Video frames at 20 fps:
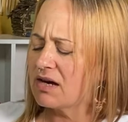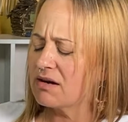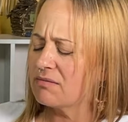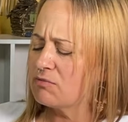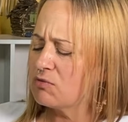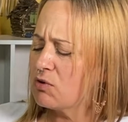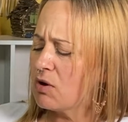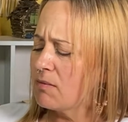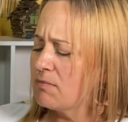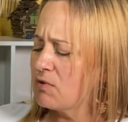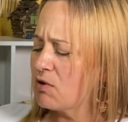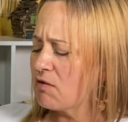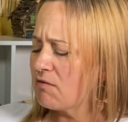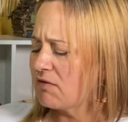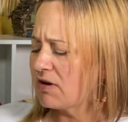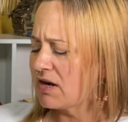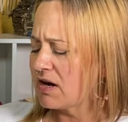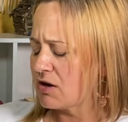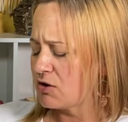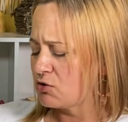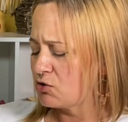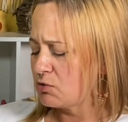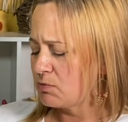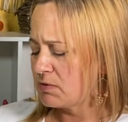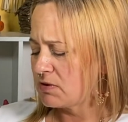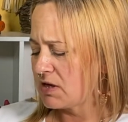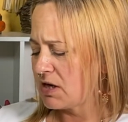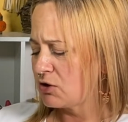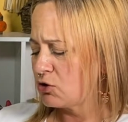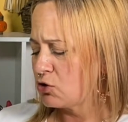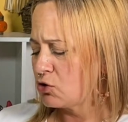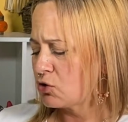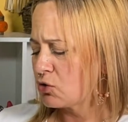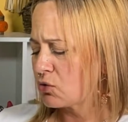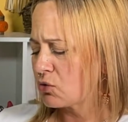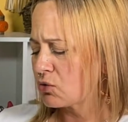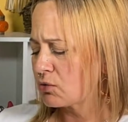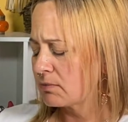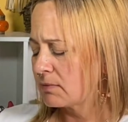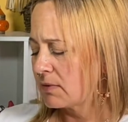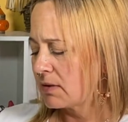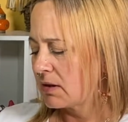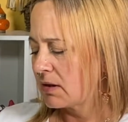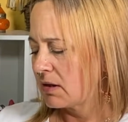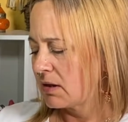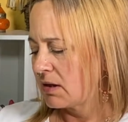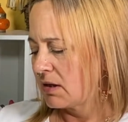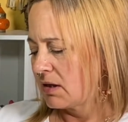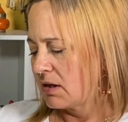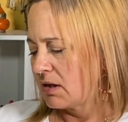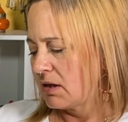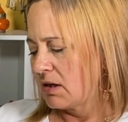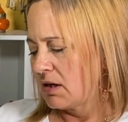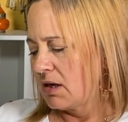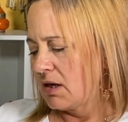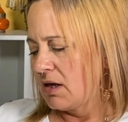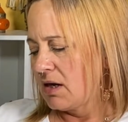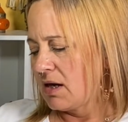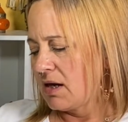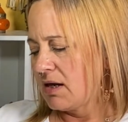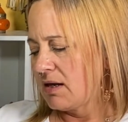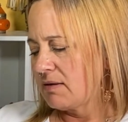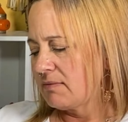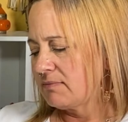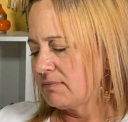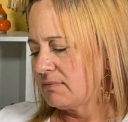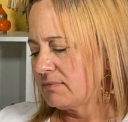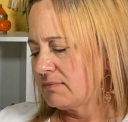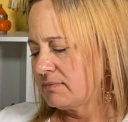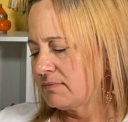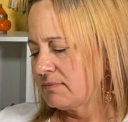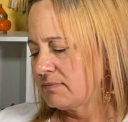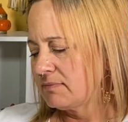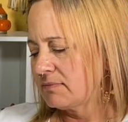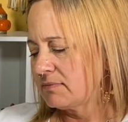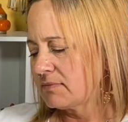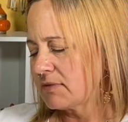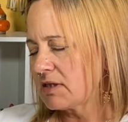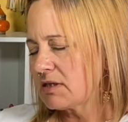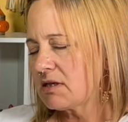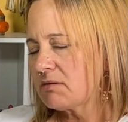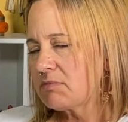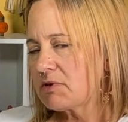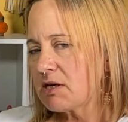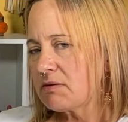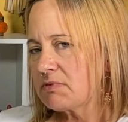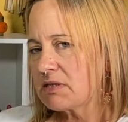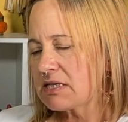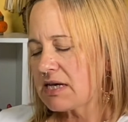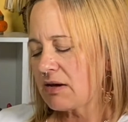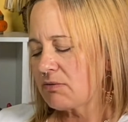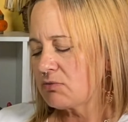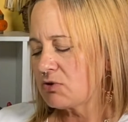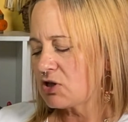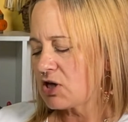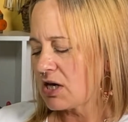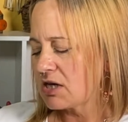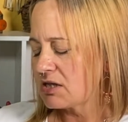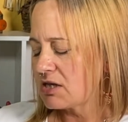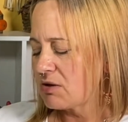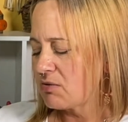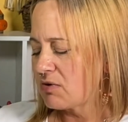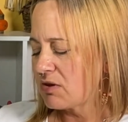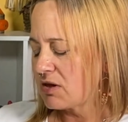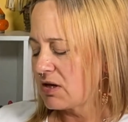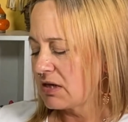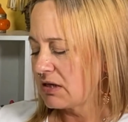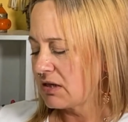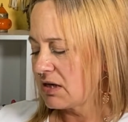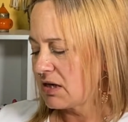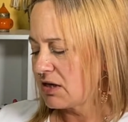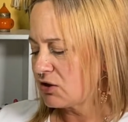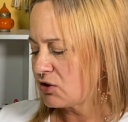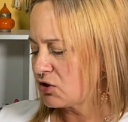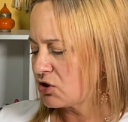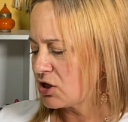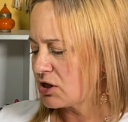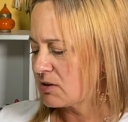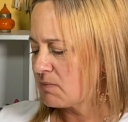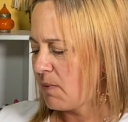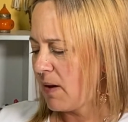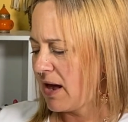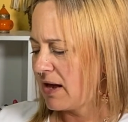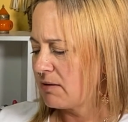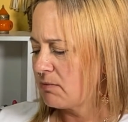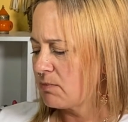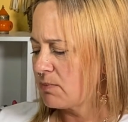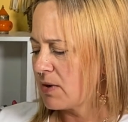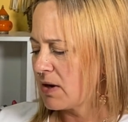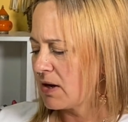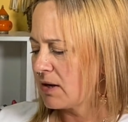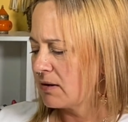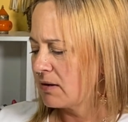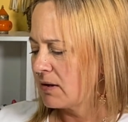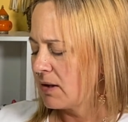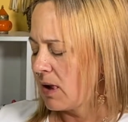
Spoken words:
I'm not really 100% sure. I sometimes doubt gesso and think that it's just paint, but